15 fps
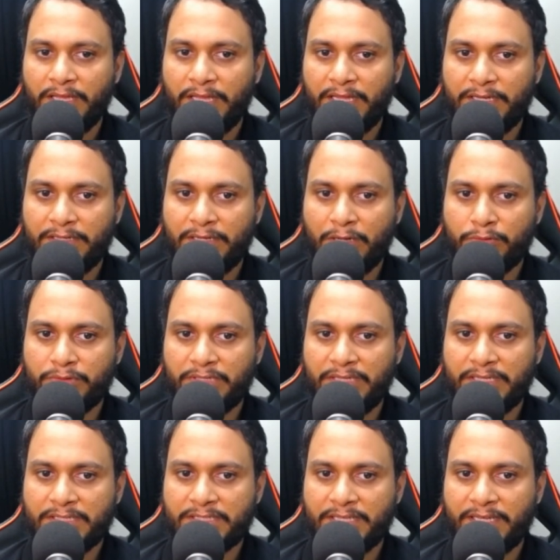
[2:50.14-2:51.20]
and now the
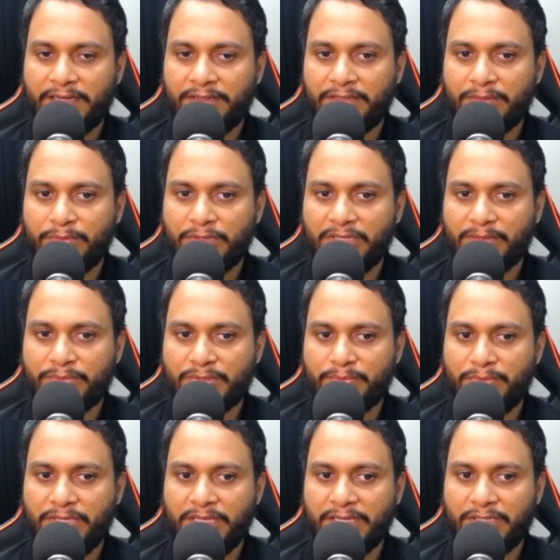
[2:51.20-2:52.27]
next character becomes
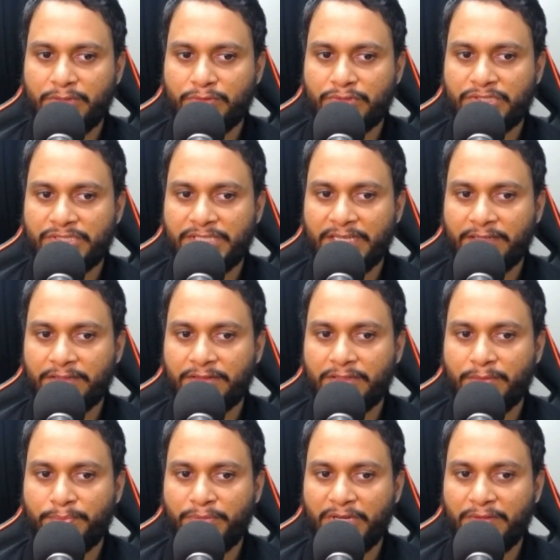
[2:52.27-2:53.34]
B and you check the
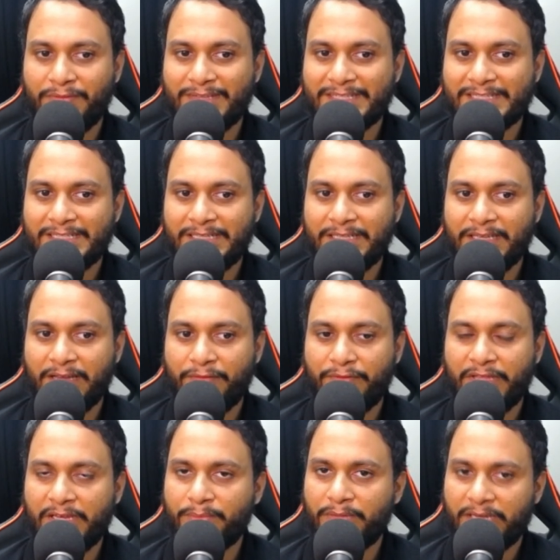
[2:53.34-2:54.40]
previously
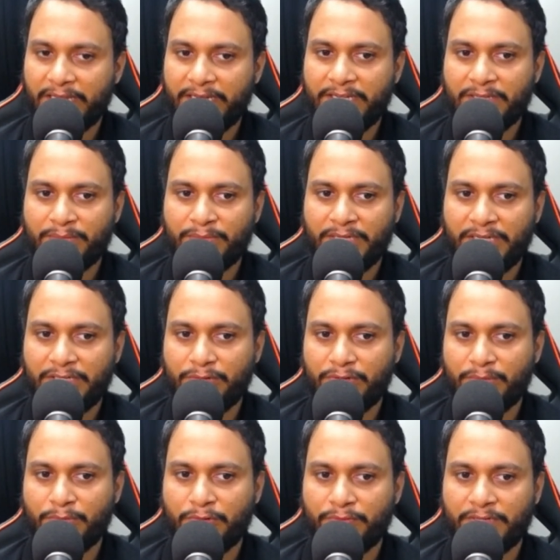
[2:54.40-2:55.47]
available item and you
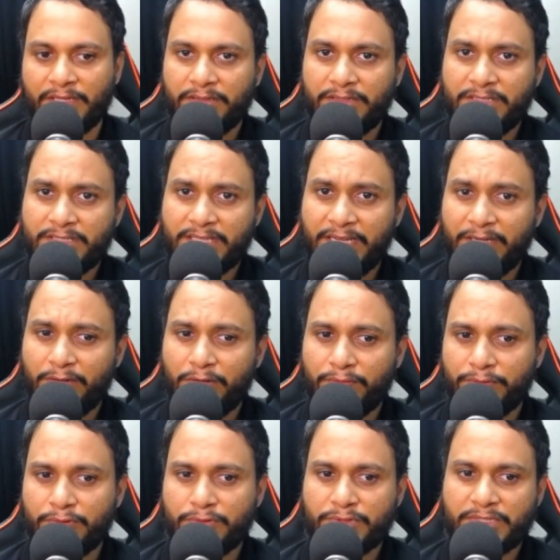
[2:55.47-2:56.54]
remove it. This kind
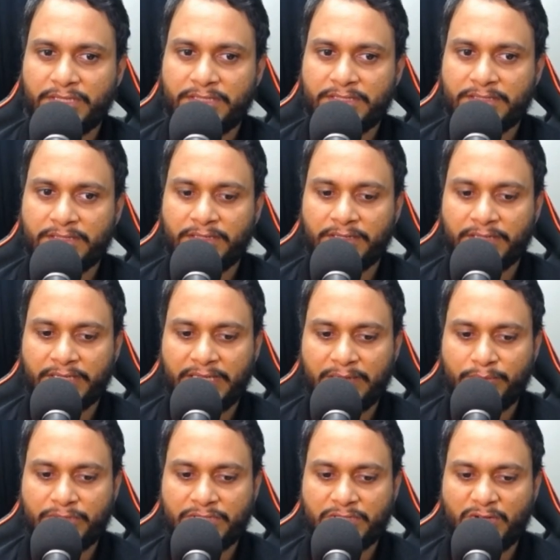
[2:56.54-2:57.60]
of use case uh,
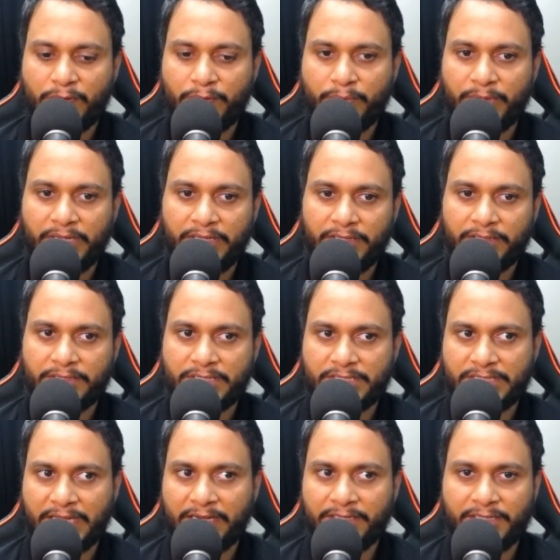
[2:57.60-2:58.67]
can be served by
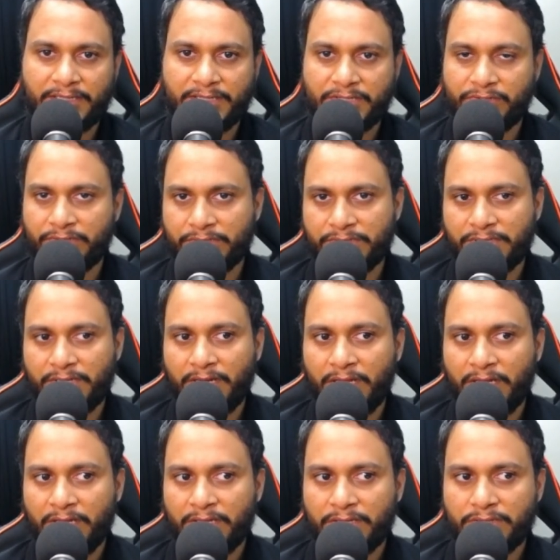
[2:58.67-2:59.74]
stack data structure.
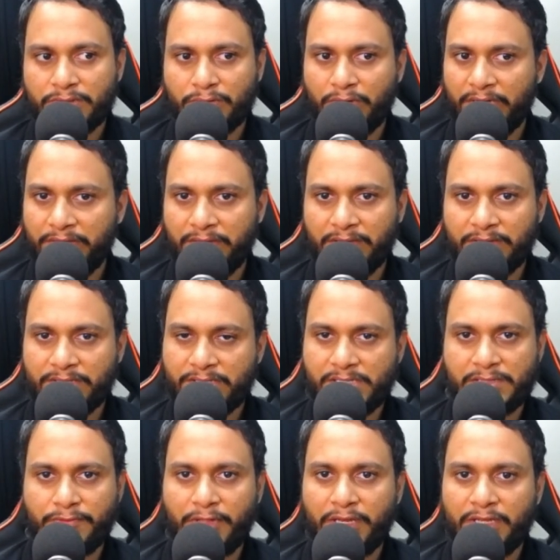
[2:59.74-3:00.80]
So I think this
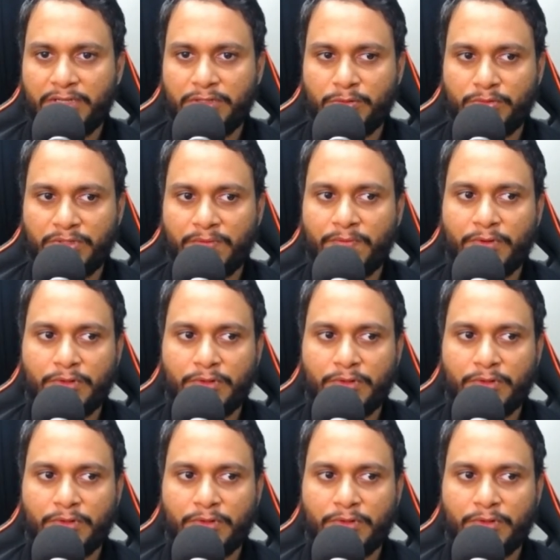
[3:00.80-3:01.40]
is very intuitive to